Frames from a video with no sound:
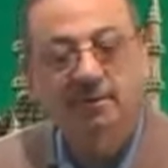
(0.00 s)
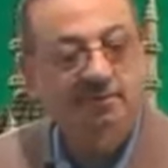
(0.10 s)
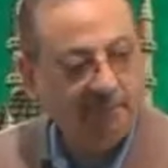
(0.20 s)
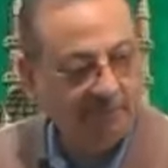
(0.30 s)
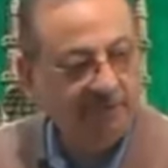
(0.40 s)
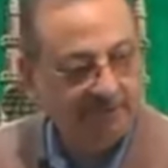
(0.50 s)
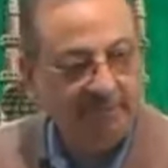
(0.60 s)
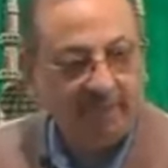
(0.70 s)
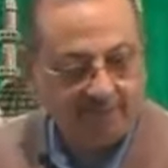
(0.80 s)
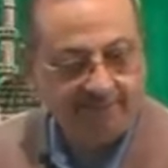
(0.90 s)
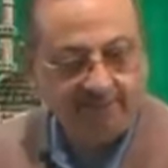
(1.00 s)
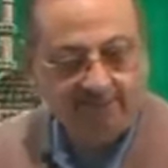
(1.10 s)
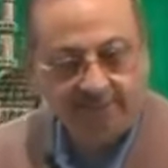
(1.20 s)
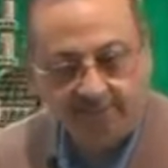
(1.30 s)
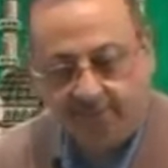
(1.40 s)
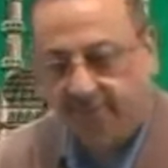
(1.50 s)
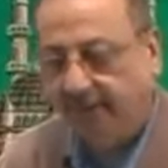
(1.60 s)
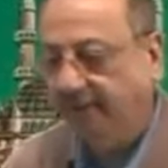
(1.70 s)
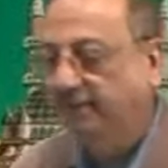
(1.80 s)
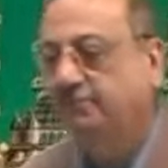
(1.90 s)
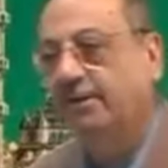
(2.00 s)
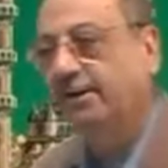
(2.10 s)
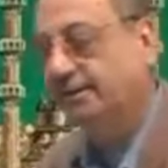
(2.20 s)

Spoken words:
but we say Mahdi. Okay, fine.